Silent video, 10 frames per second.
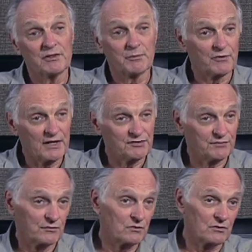oppressed
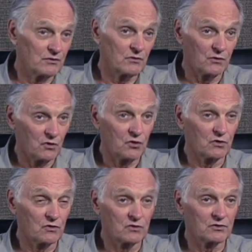for a
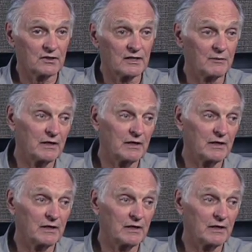long, long time.